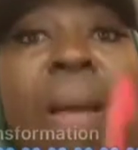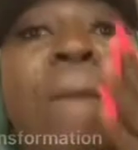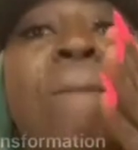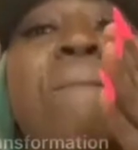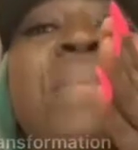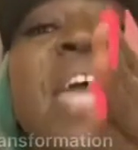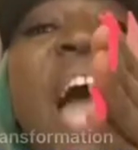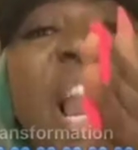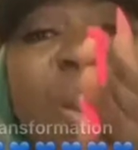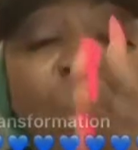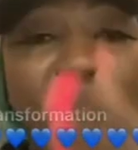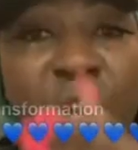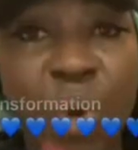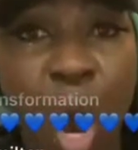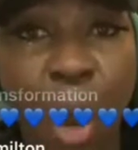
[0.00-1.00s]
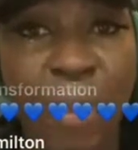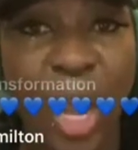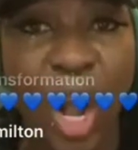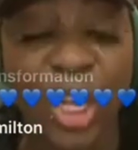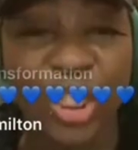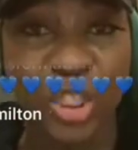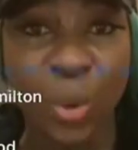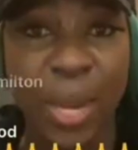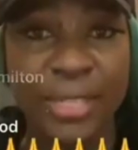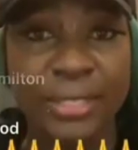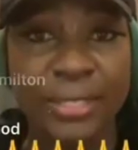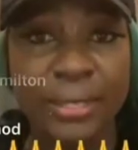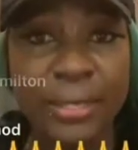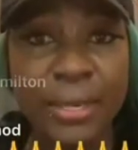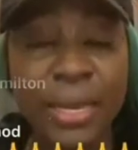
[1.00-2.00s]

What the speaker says: Me alone now, me got you it.